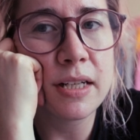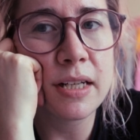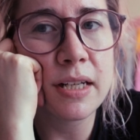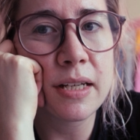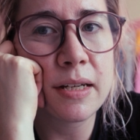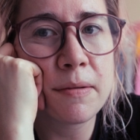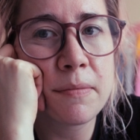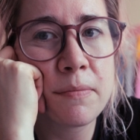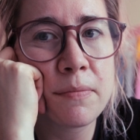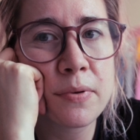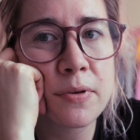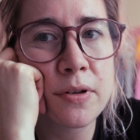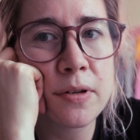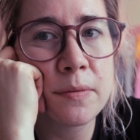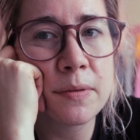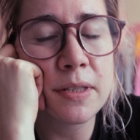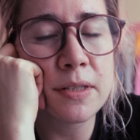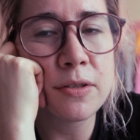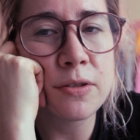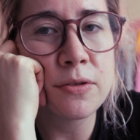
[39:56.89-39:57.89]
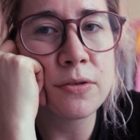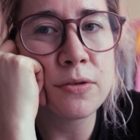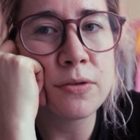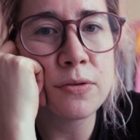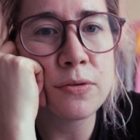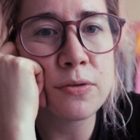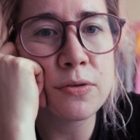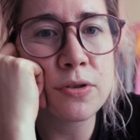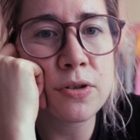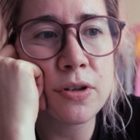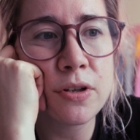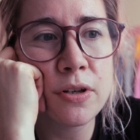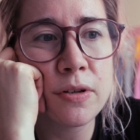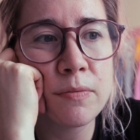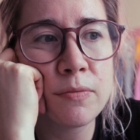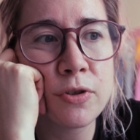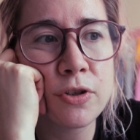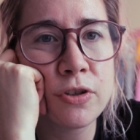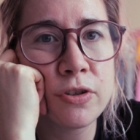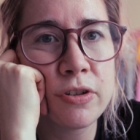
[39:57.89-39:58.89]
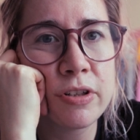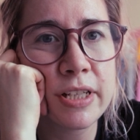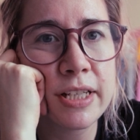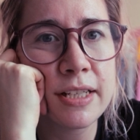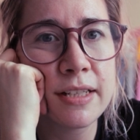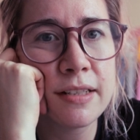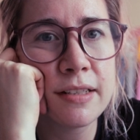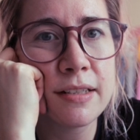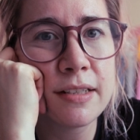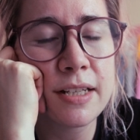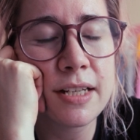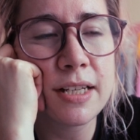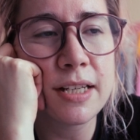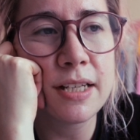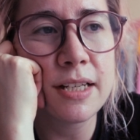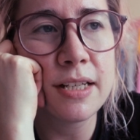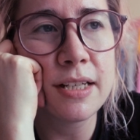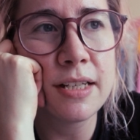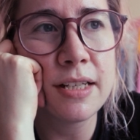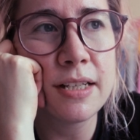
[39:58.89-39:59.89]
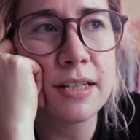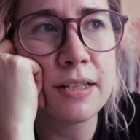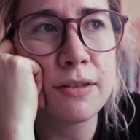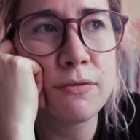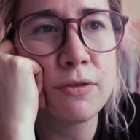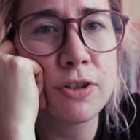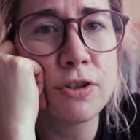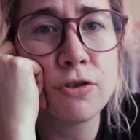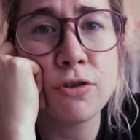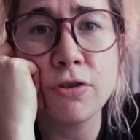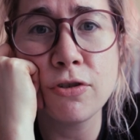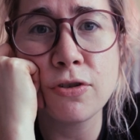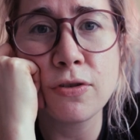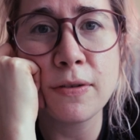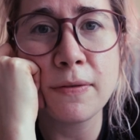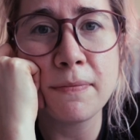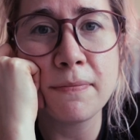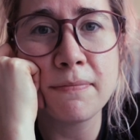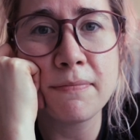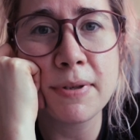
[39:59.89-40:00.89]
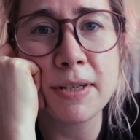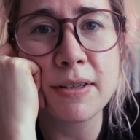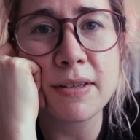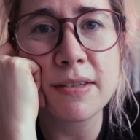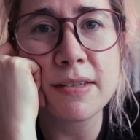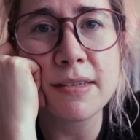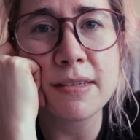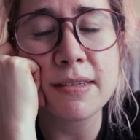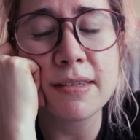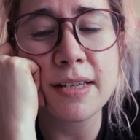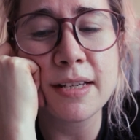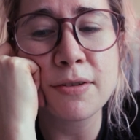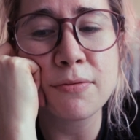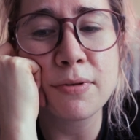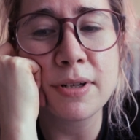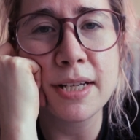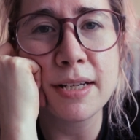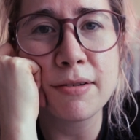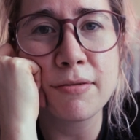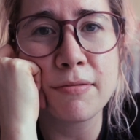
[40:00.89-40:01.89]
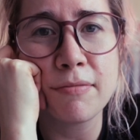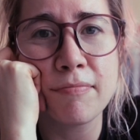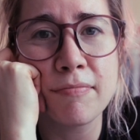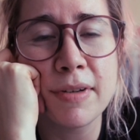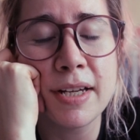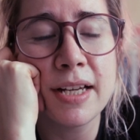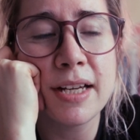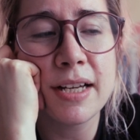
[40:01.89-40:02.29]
and probably do some journaling and watch YouTube because that's what I do.